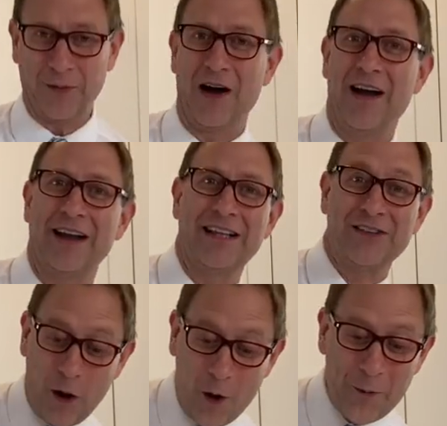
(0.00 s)
rock? That's
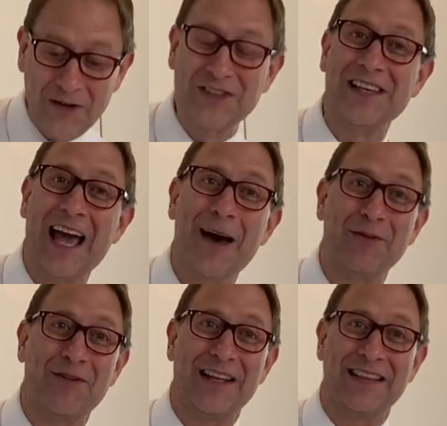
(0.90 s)
almost just
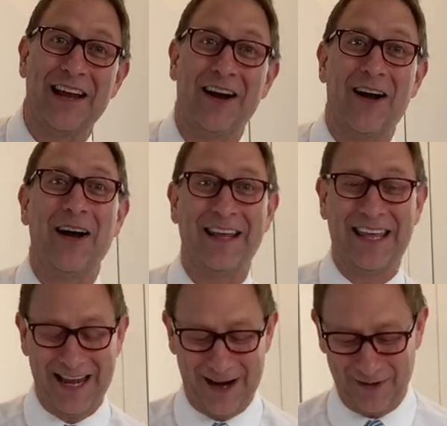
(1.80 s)
happened right there on
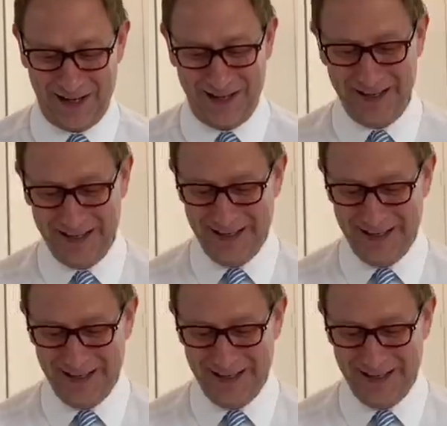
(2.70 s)
camera.